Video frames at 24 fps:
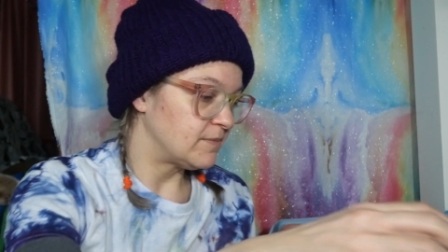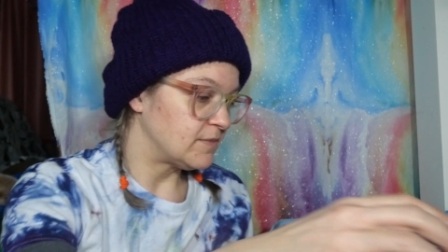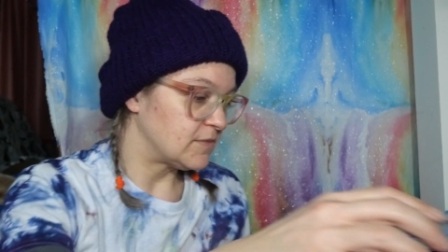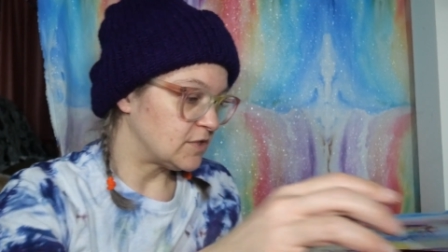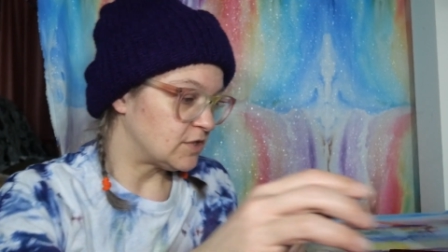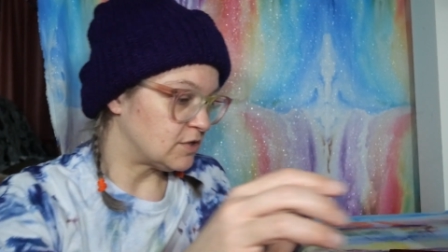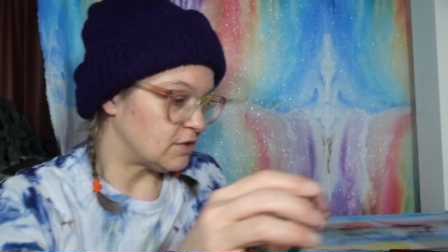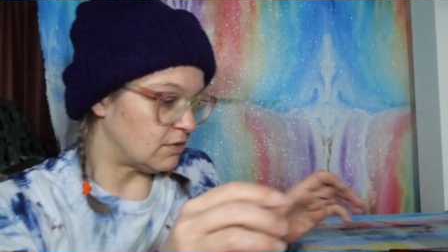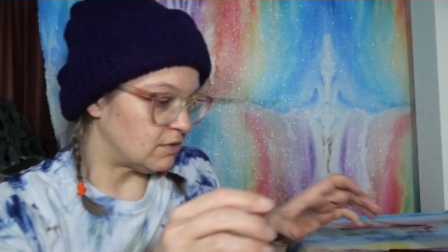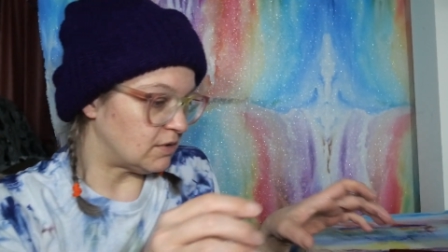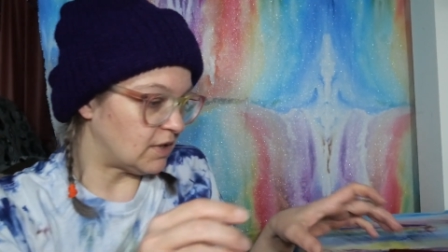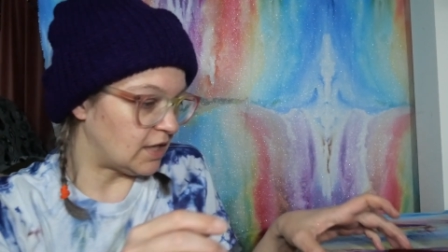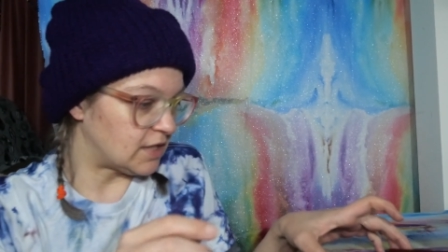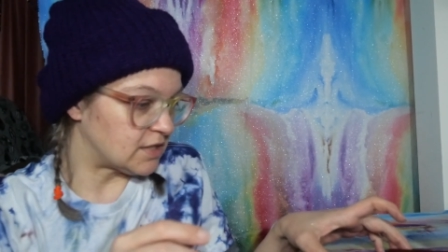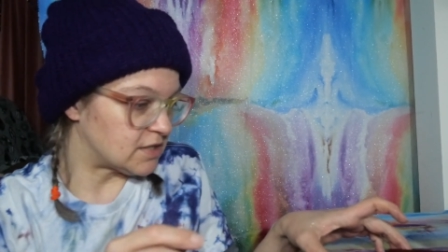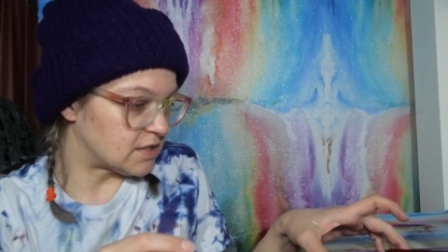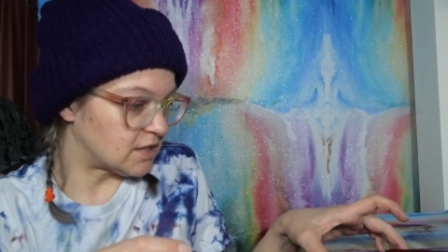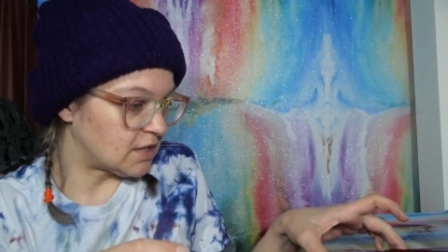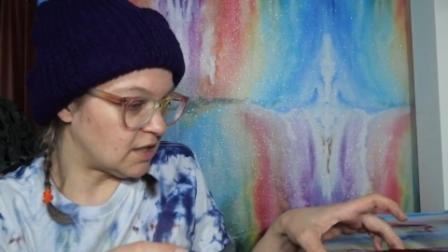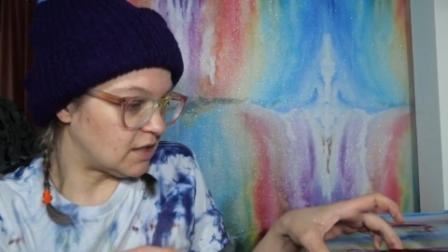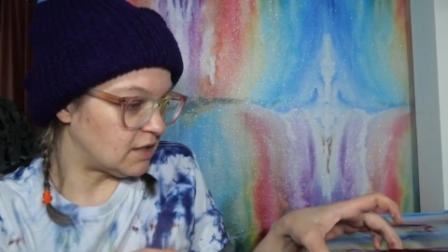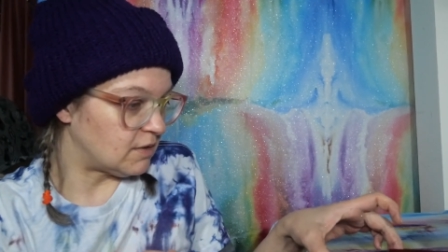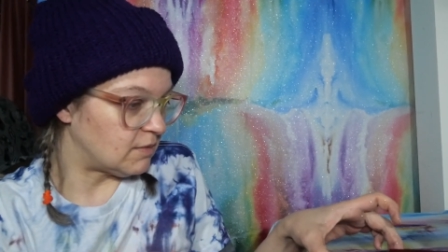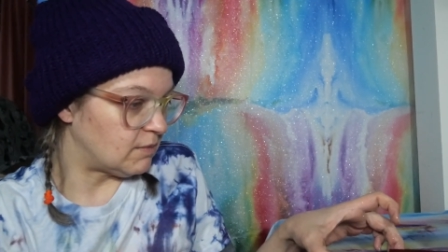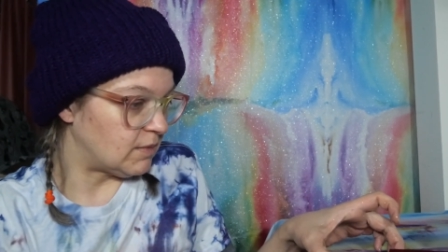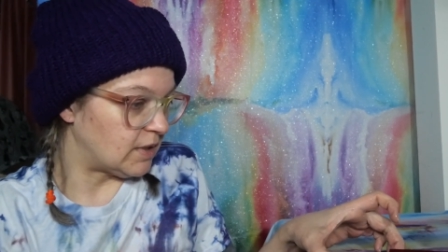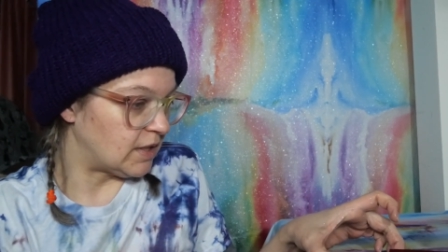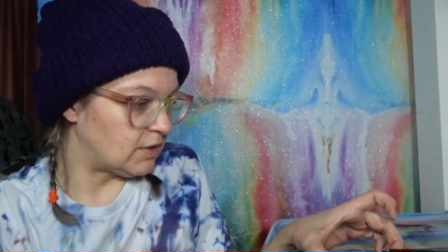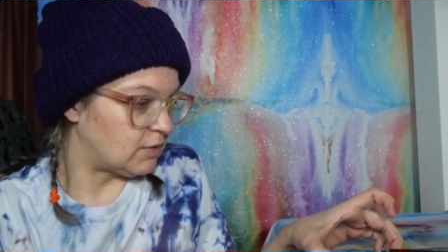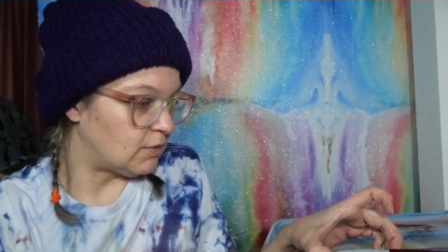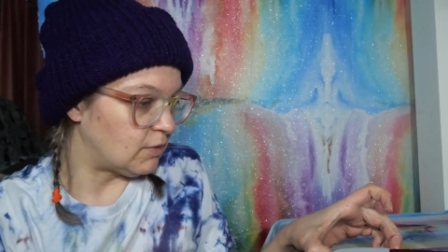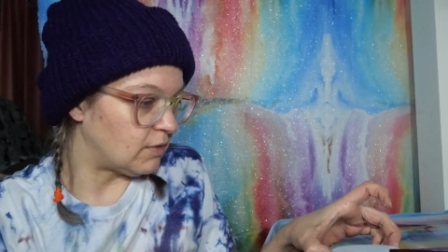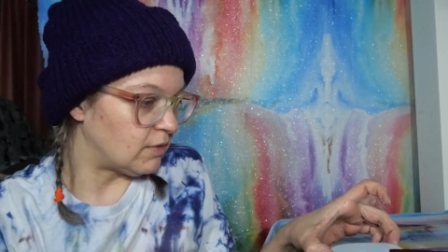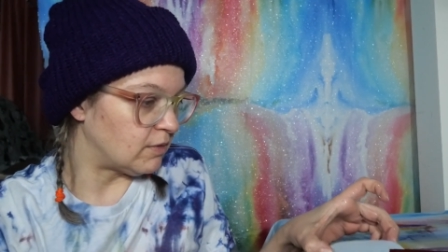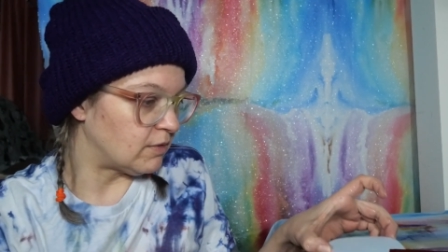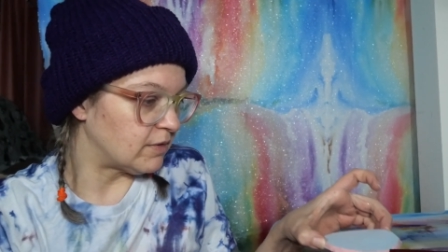So that's kind of my
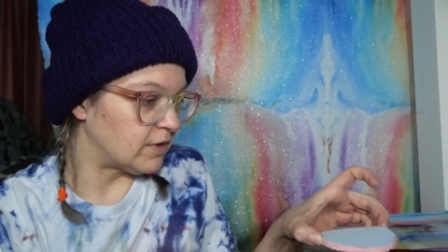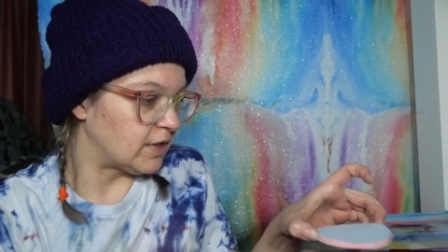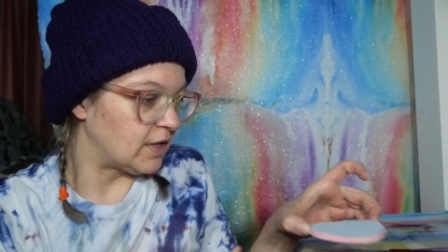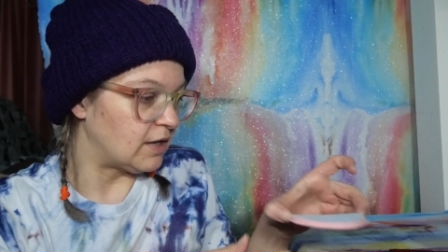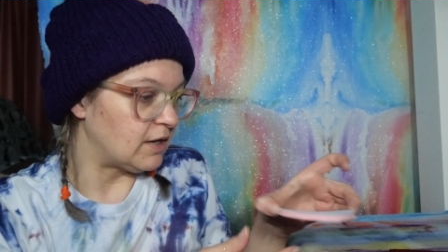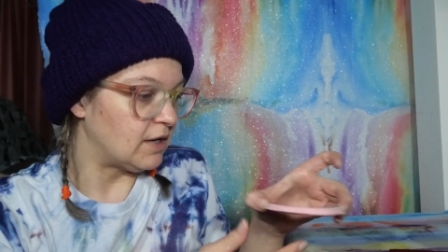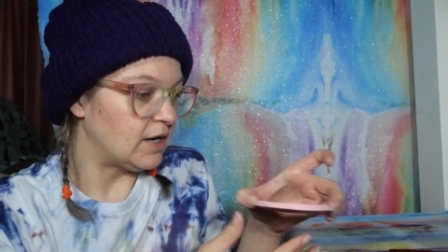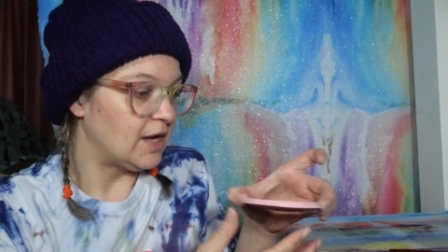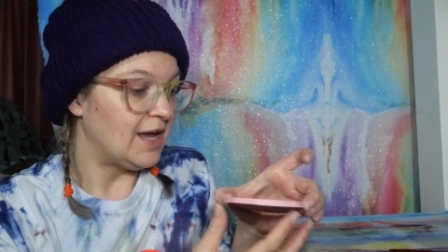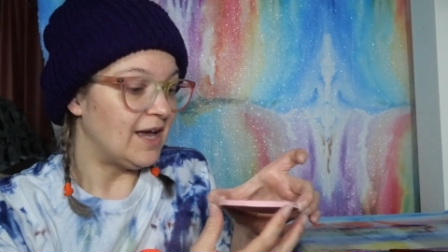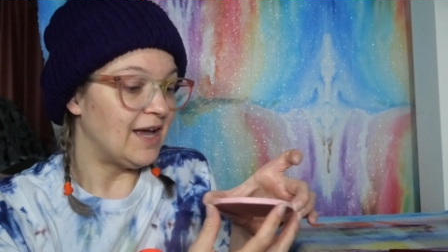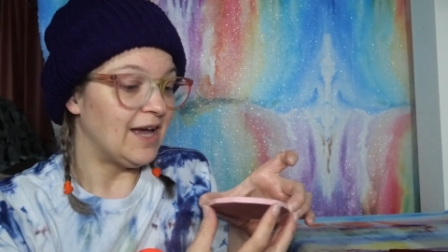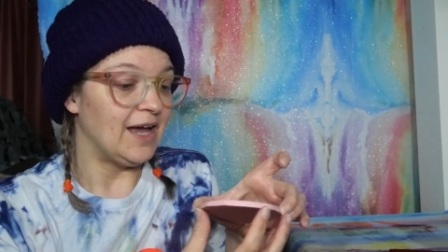goal there.